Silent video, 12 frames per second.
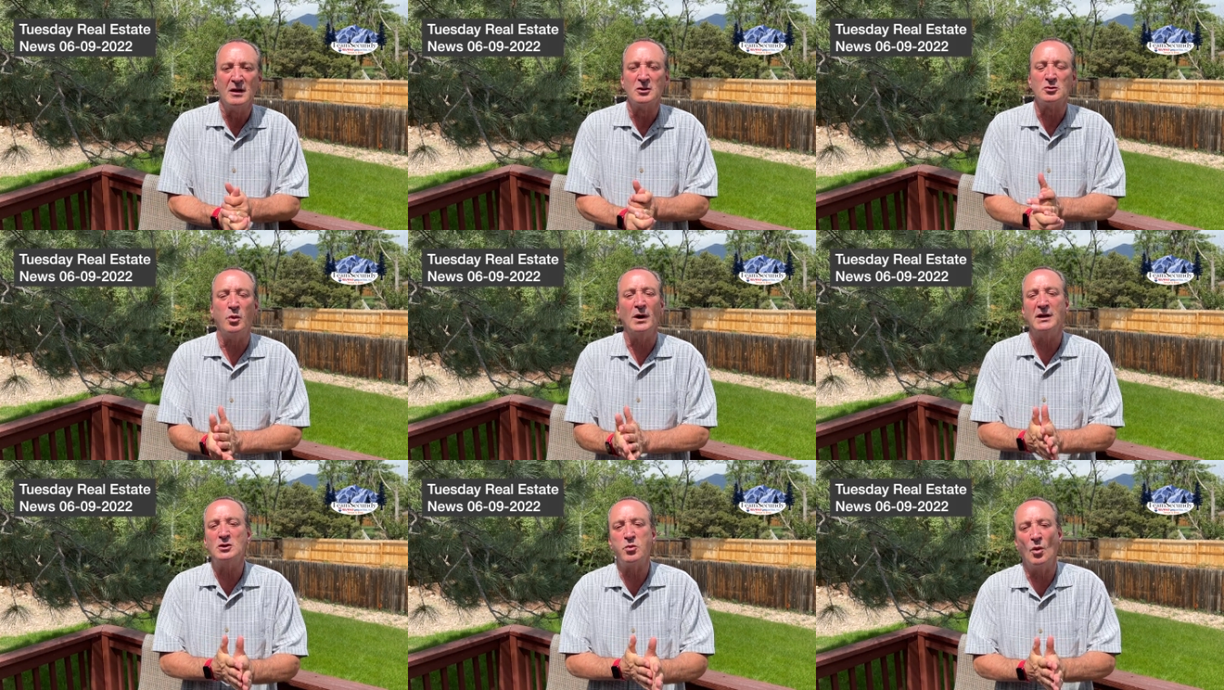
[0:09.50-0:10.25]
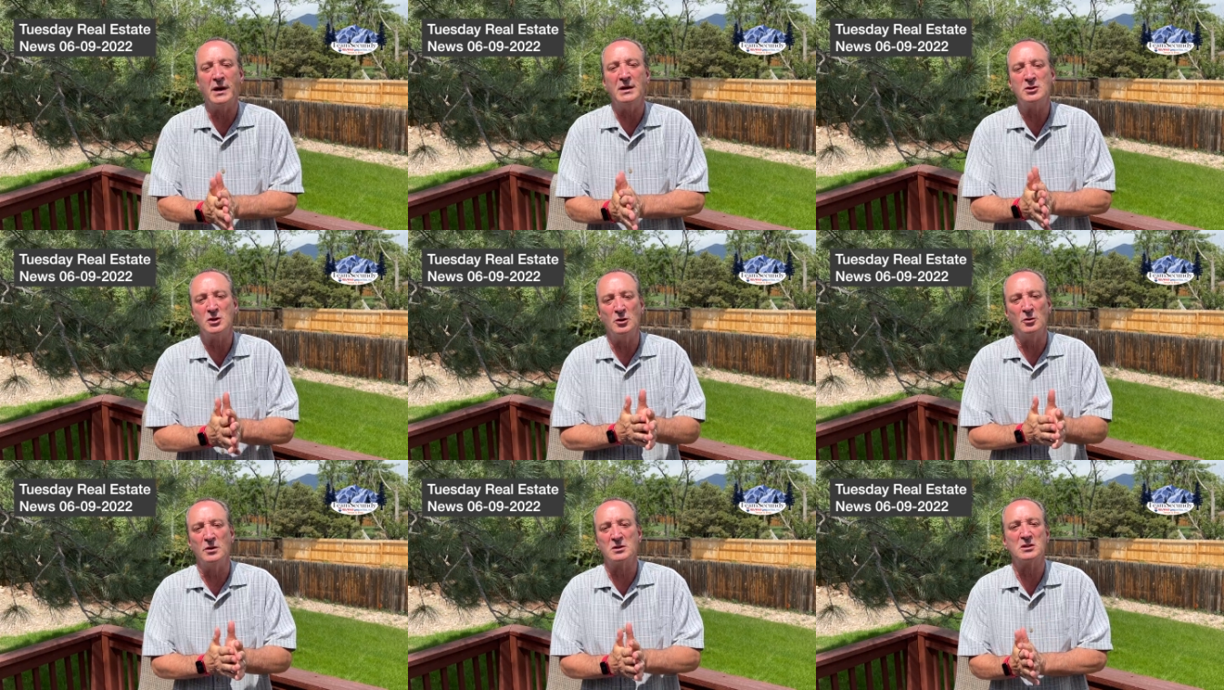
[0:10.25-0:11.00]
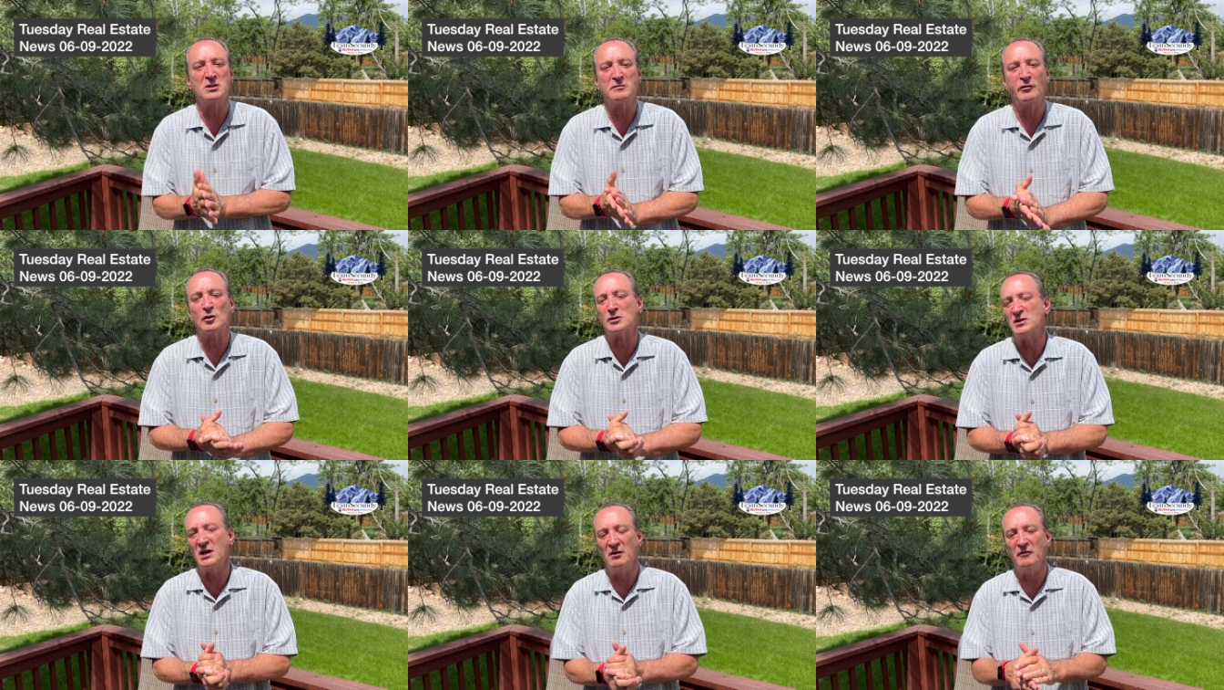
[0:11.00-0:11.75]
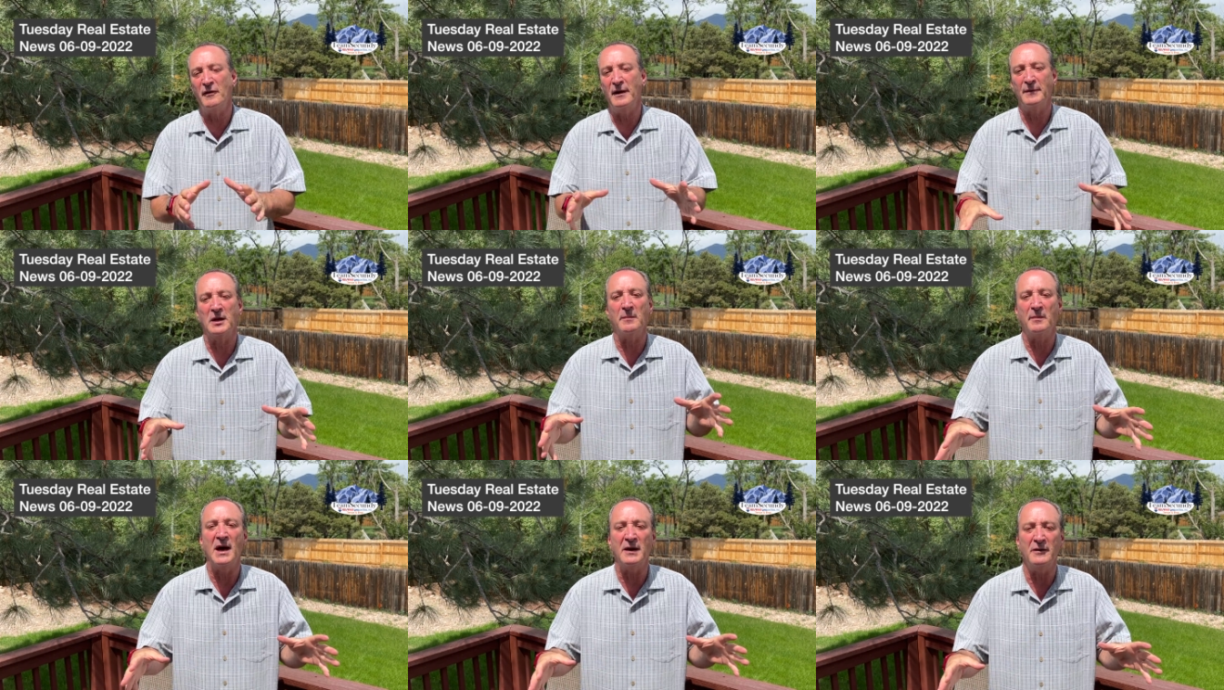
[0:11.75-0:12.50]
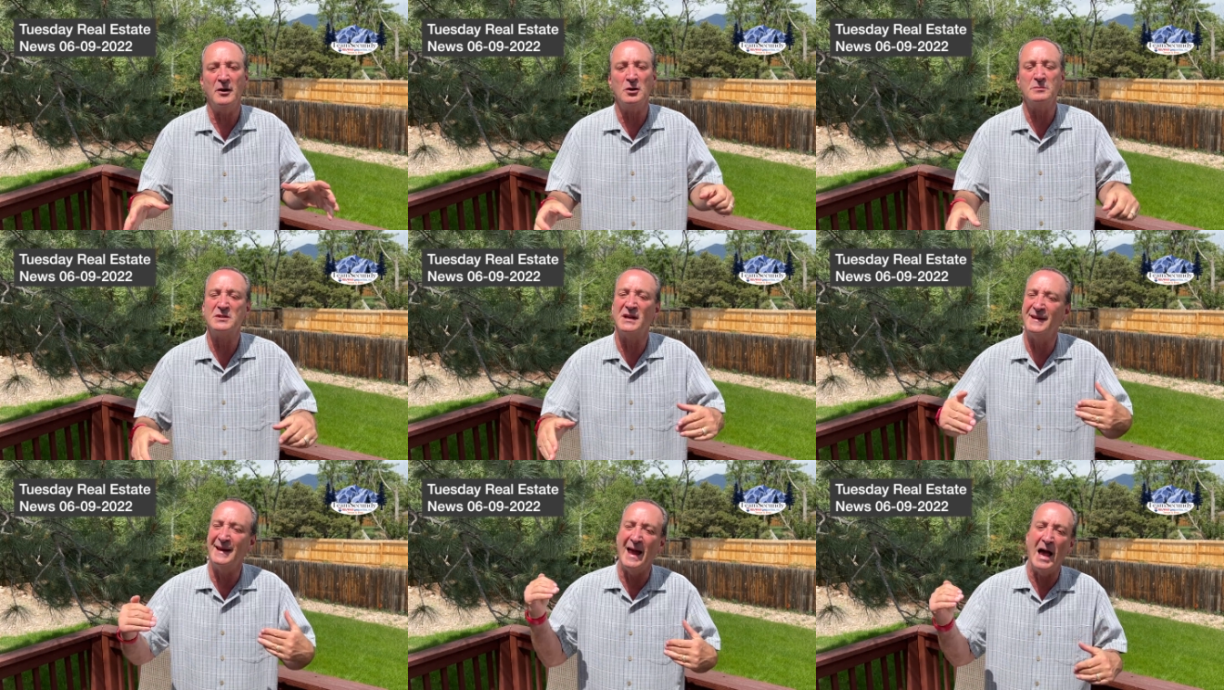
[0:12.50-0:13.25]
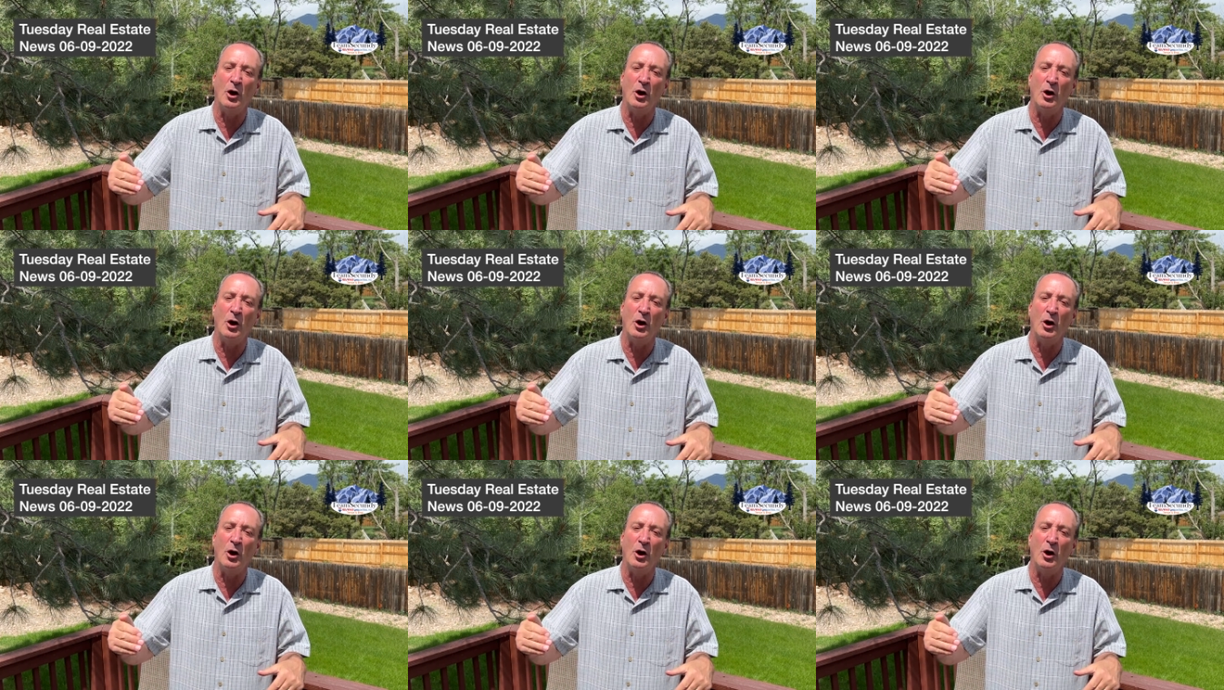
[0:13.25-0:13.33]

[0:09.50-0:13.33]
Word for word: twenty twenty-two. This is for single family and patio homes in the